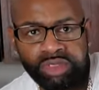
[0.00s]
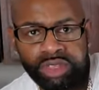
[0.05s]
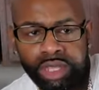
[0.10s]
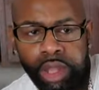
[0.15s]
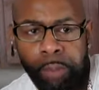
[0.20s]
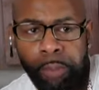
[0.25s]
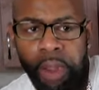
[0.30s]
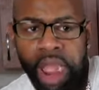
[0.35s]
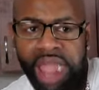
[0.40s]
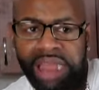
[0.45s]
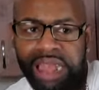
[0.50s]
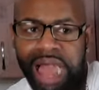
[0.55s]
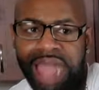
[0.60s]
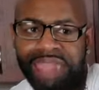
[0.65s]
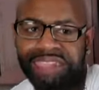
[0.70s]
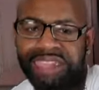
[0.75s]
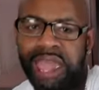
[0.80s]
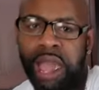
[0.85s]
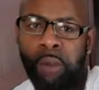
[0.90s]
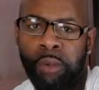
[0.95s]
bread
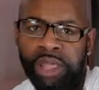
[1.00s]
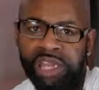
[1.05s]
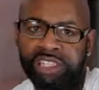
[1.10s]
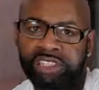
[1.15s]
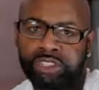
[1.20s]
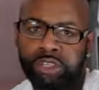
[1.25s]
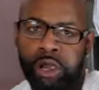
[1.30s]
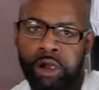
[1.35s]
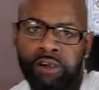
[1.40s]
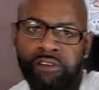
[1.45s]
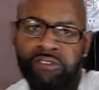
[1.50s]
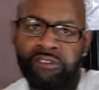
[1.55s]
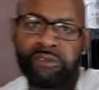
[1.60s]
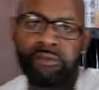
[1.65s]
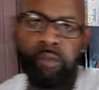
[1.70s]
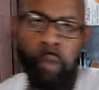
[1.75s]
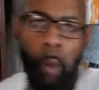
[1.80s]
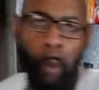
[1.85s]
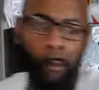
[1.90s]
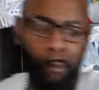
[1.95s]
like, yeah, we the truth.
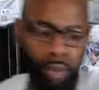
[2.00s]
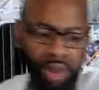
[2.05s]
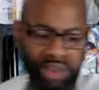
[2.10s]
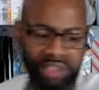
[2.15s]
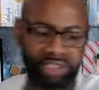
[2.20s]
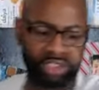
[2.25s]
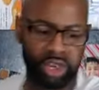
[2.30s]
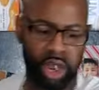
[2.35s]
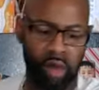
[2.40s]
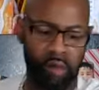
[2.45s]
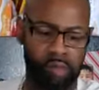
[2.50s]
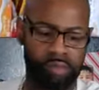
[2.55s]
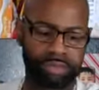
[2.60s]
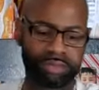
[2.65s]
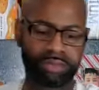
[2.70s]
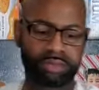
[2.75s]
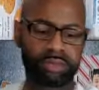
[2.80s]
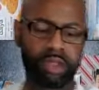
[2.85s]
We the truth.